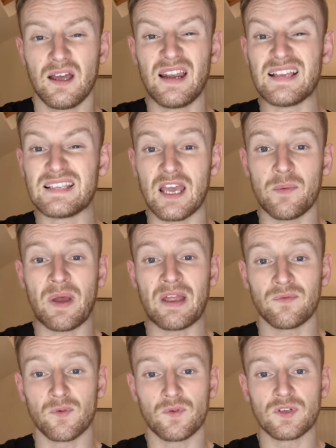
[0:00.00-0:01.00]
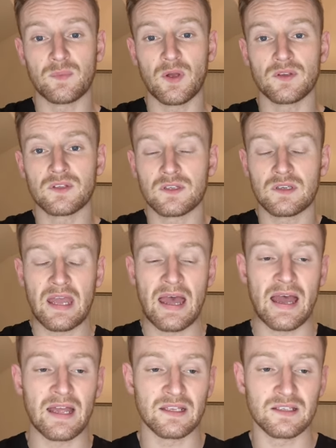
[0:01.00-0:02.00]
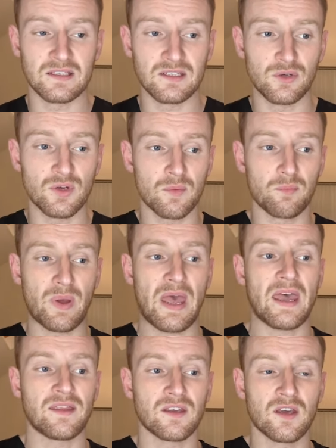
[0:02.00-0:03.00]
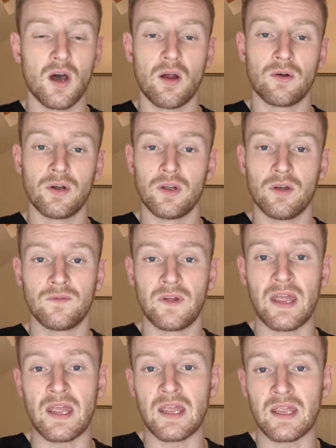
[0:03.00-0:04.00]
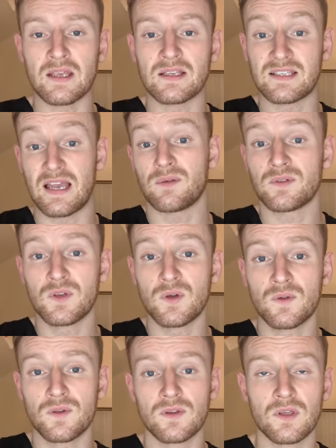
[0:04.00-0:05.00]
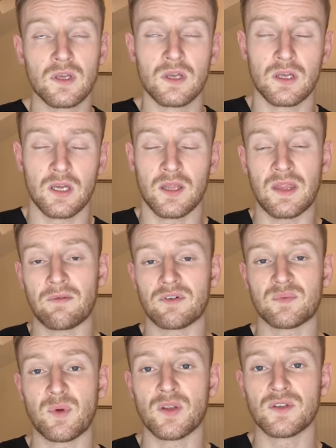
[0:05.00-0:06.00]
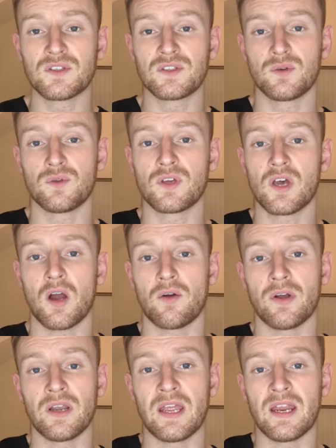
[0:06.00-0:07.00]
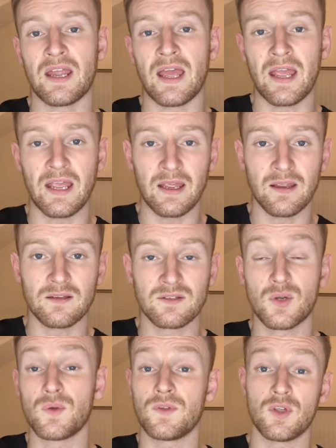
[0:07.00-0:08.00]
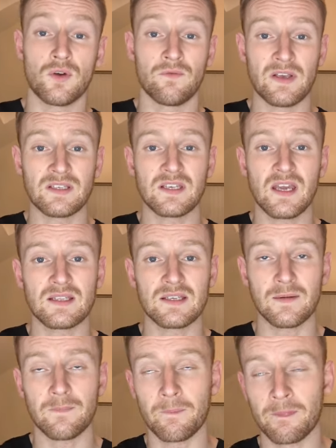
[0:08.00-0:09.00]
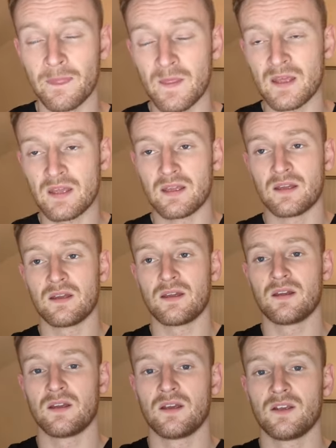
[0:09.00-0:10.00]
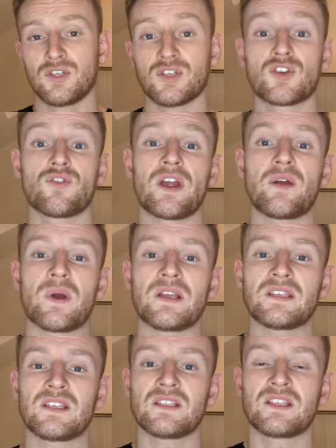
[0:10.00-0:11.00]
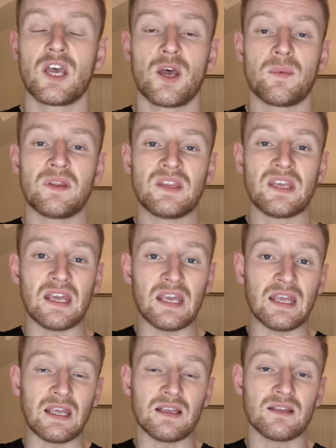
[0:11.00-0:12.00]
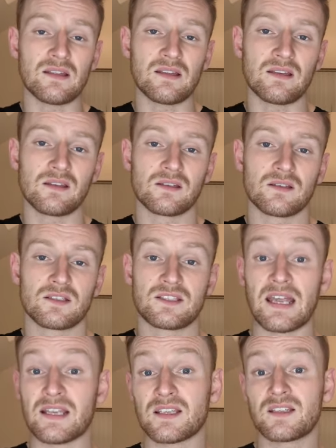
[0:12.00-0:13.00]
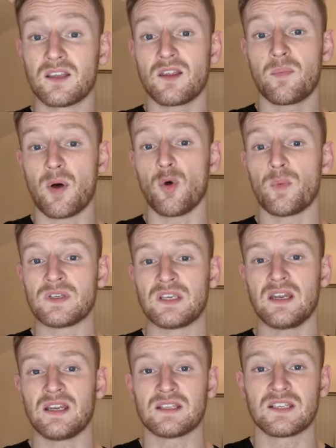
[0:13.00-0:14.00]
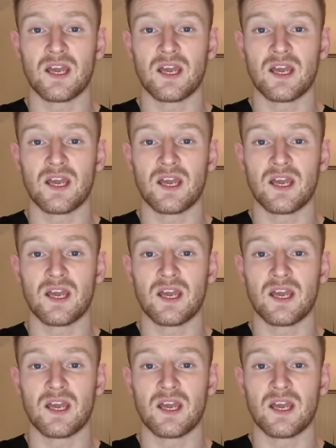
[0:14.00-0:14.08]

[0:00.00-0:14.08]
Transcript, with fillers: elicit a painful response, and you compare the current of a sound tooth and that responds to the current in a tooth that you're investigating. So it's a great way to determine the status that the pulp is in in